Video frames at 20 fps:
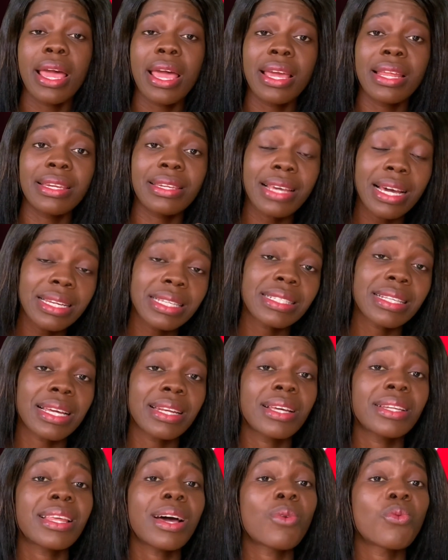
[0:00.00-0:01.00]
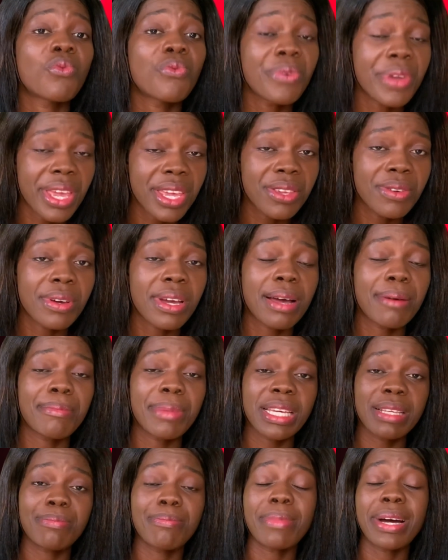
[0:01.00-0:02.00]
And that is another way you can
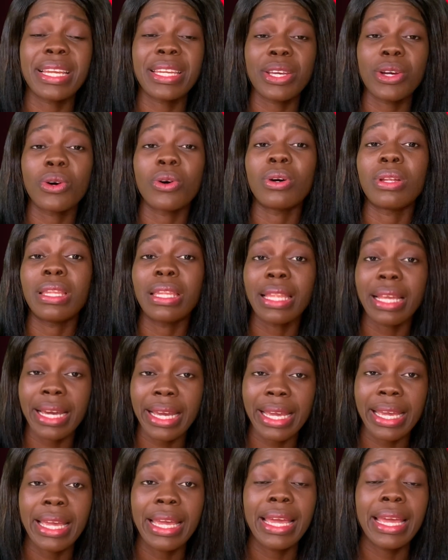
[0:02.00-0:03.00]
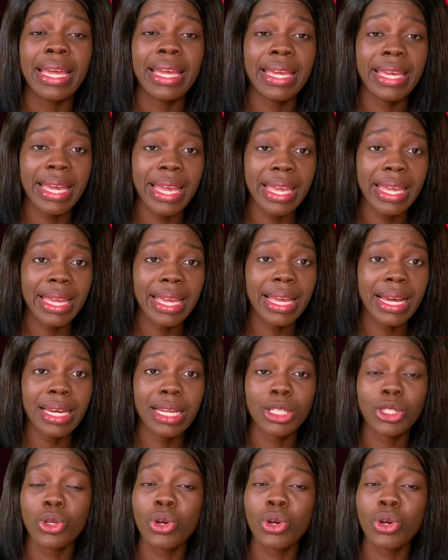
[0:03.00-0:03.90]
make money online here in Ghana.